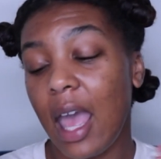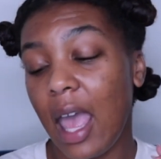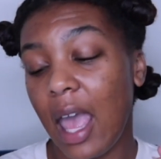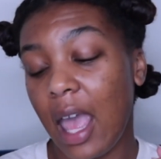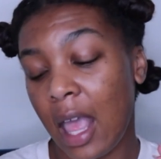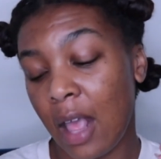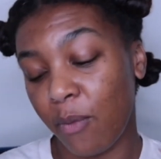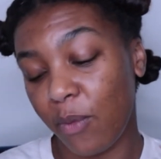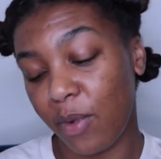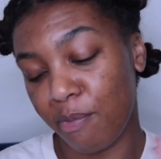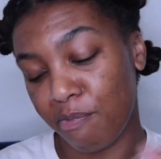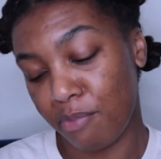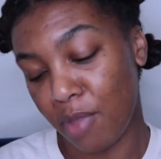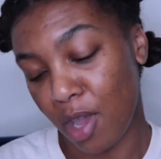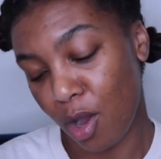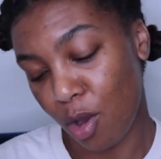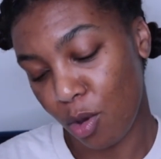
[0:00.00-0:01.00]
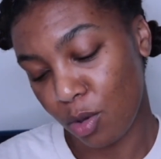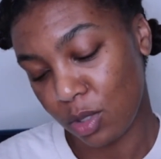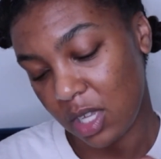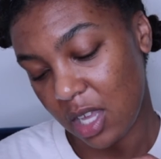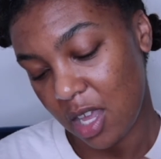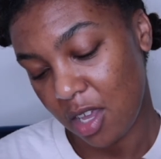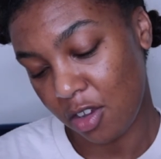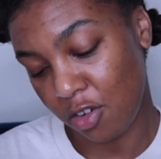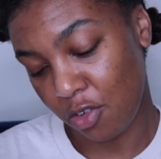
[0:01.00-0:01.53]
And with those
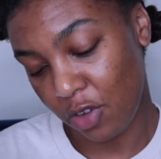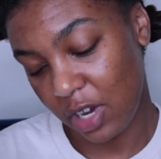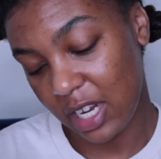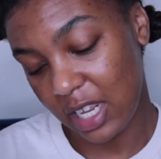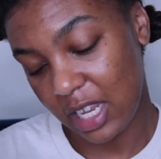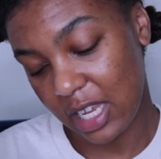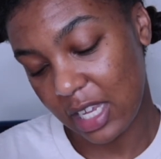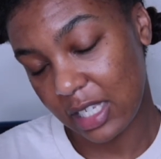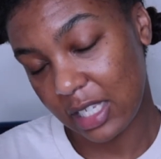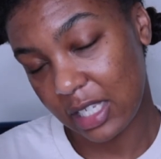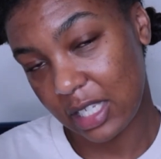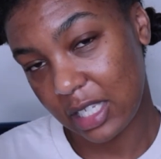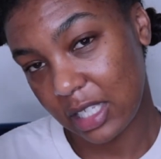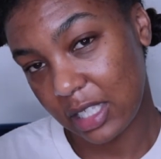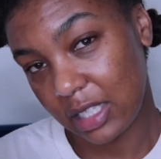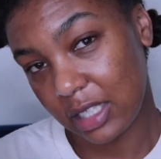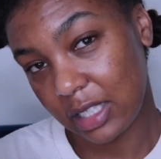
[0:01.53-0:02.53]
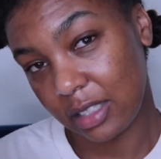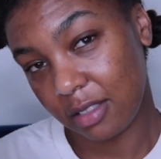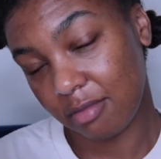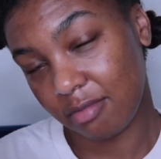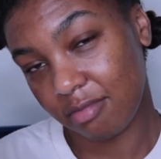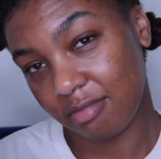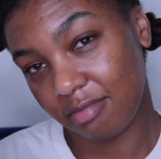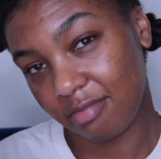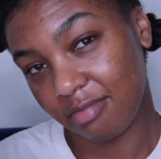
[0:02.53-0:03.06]
ingredients
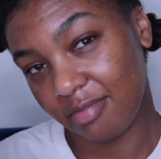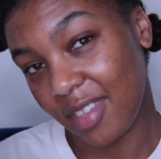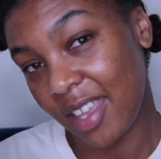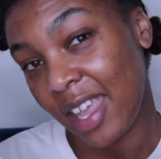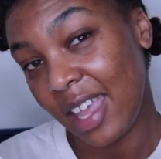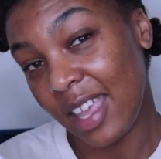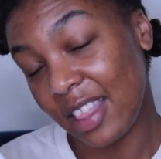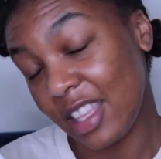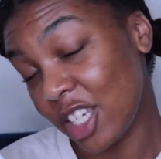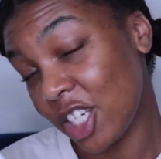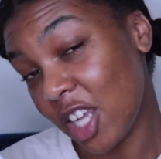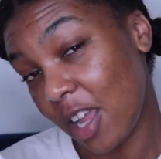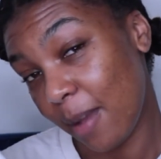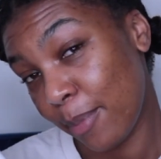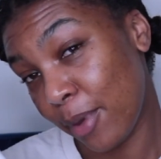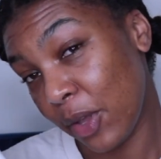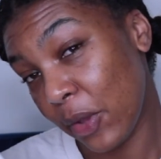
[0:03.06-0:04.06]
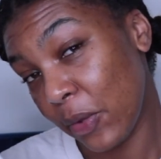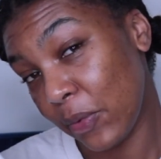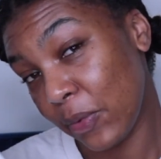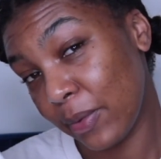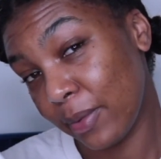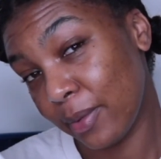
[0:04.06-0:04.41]
in this shampoo,